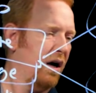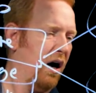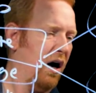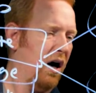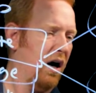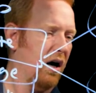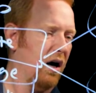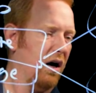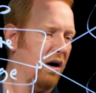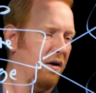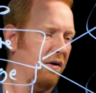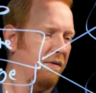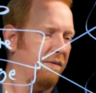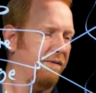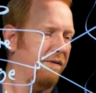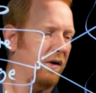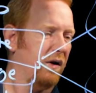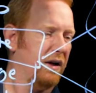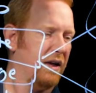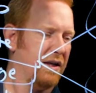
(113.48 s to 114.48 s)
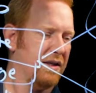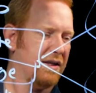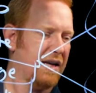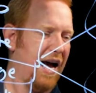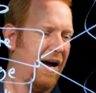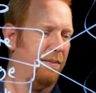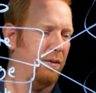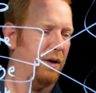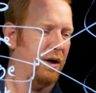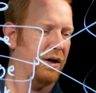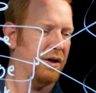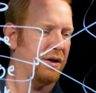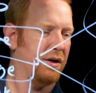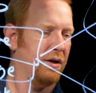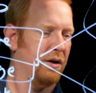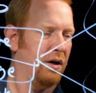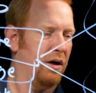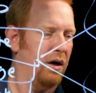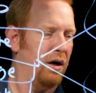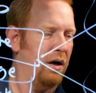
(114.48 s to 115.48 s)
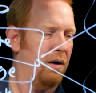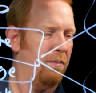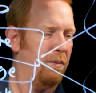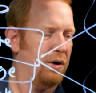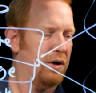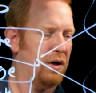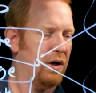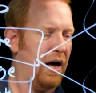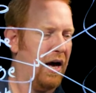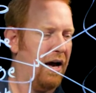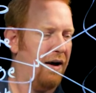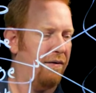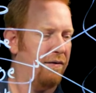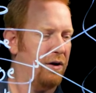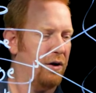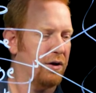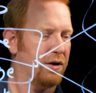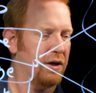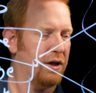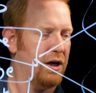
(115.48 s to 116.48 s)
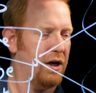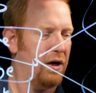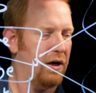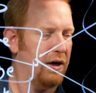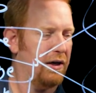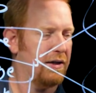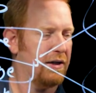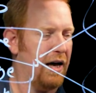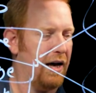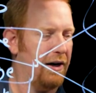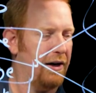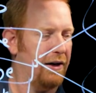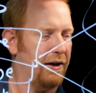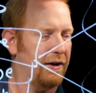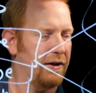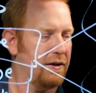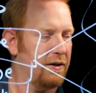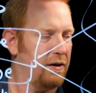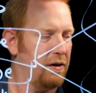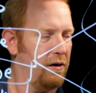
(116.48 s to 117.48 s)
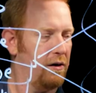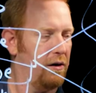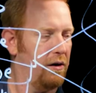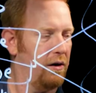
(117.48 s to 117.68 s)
are fully established, but you have your security settings